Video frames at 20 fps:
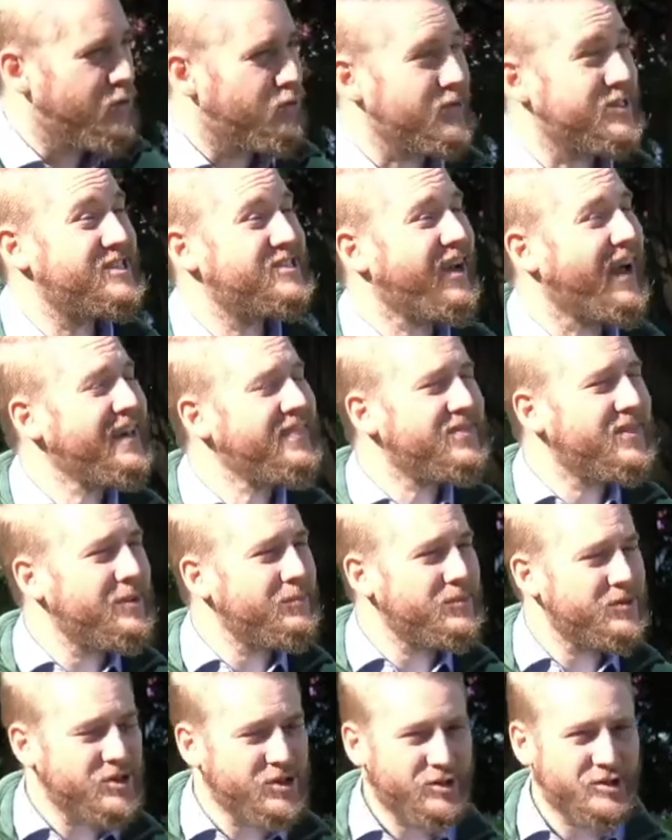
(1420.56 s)
Recite them
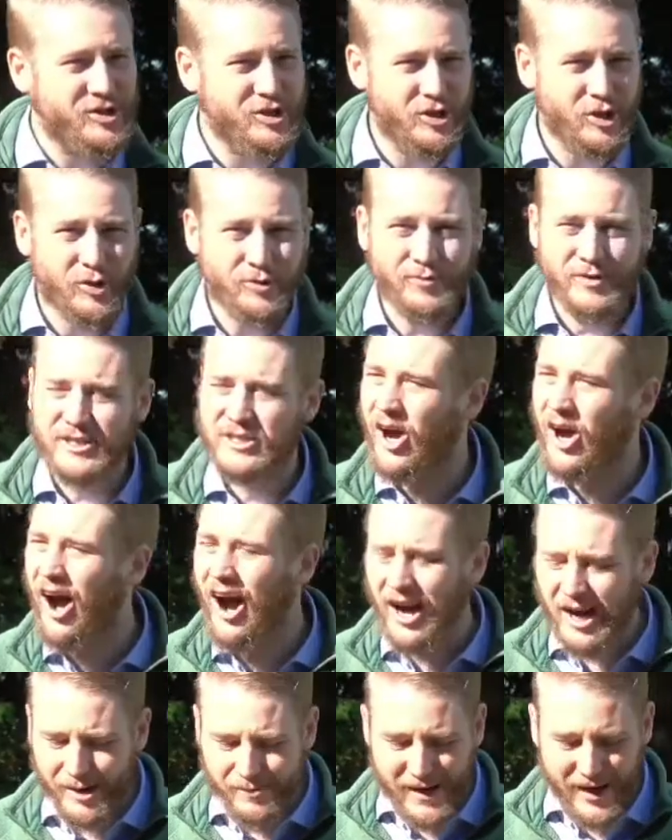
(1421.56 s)
to your children.
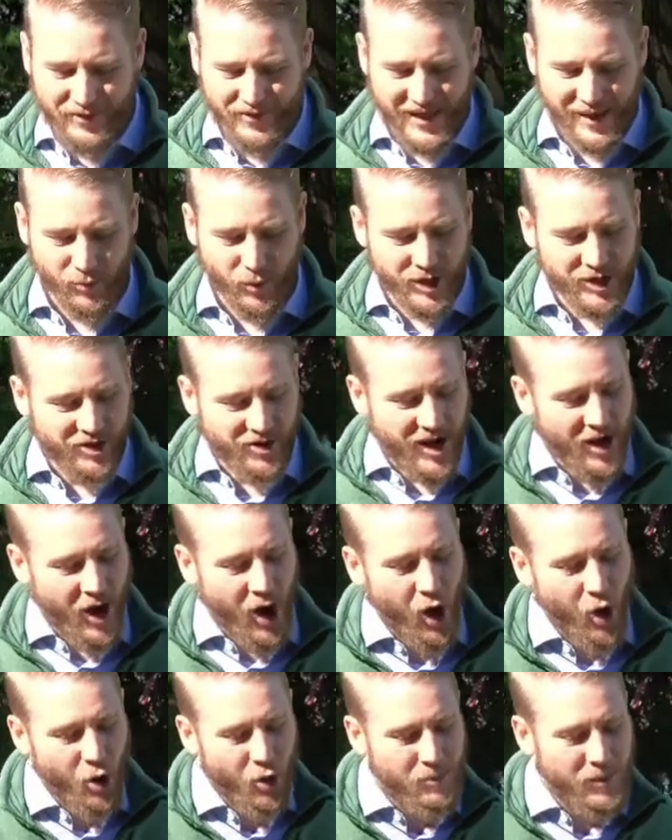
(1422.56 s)
Talk about them when you're at
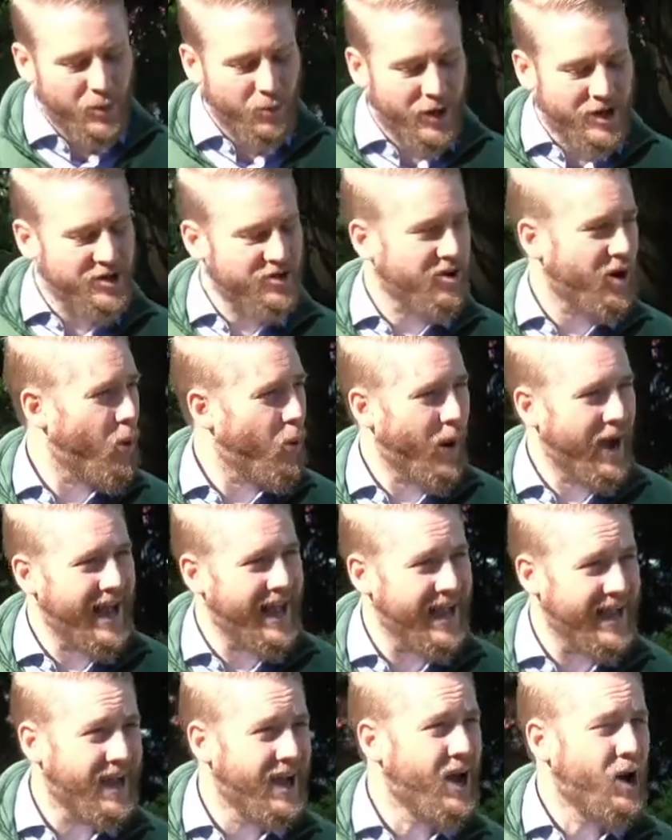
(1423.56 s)
home and when you're
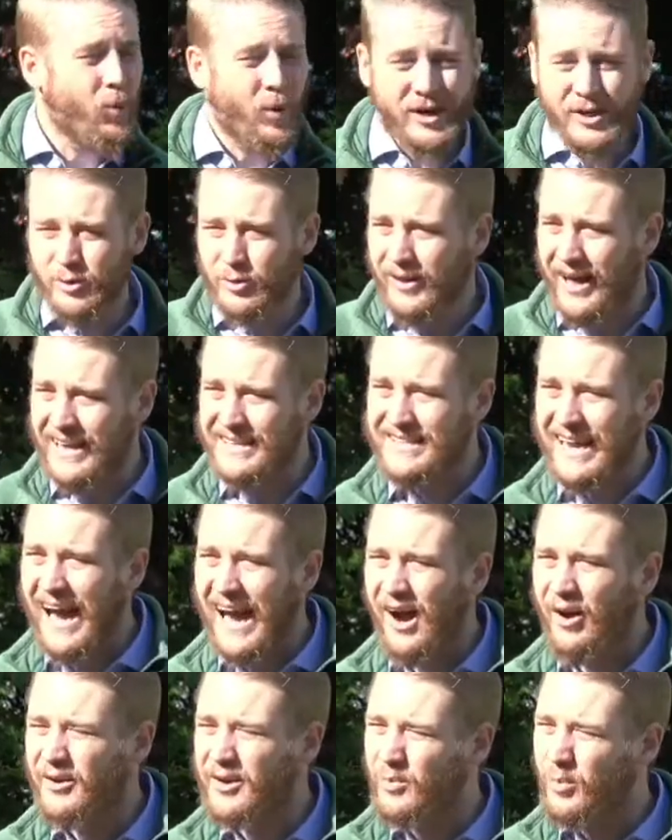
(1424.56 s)
away, when you lie
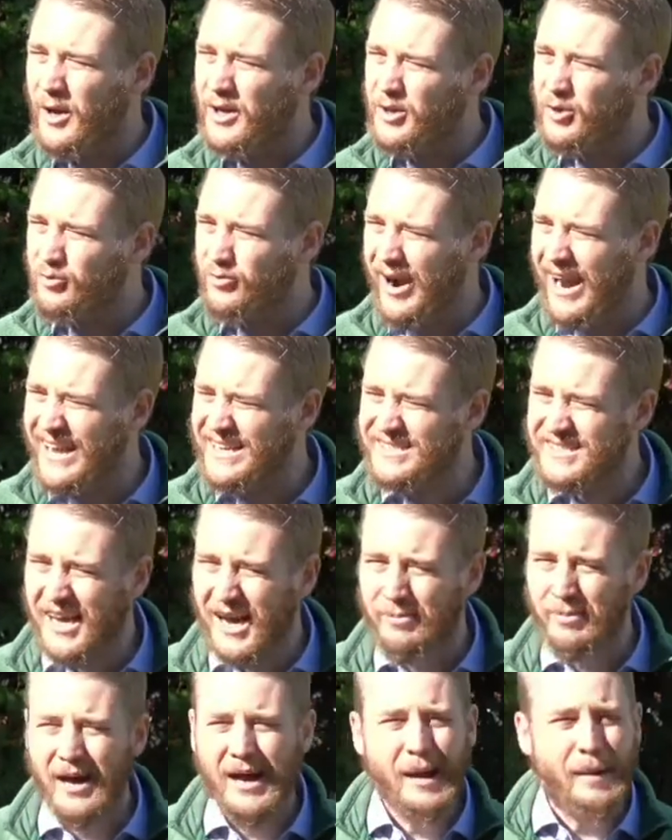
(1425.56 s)
down and when you rise
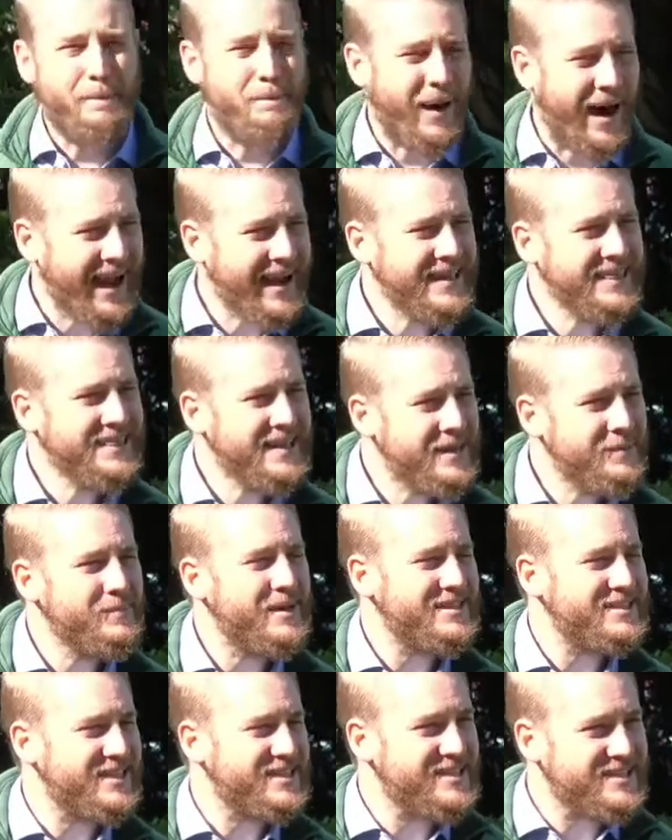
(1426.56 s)
up. Bind them
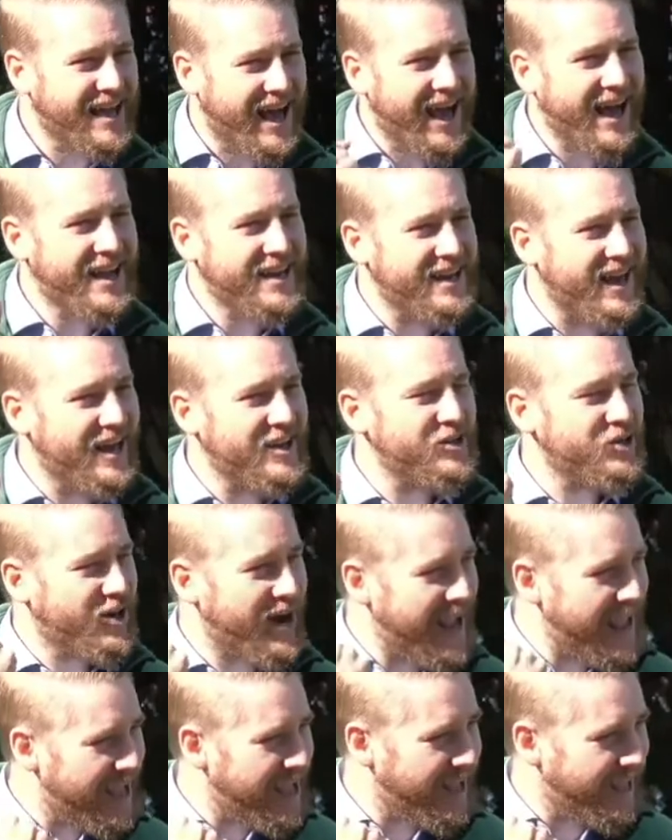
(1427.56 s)
as a sign on your
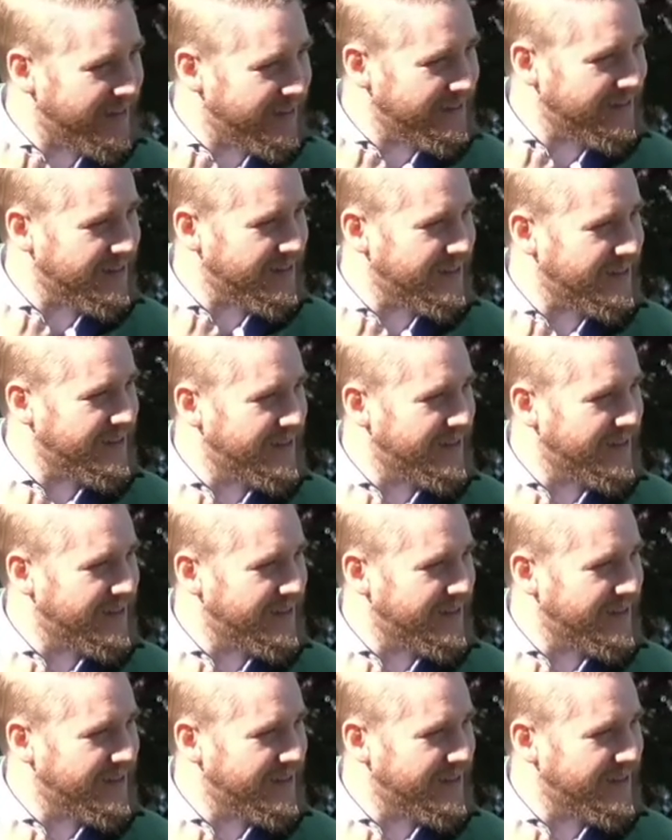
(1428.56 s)
hand.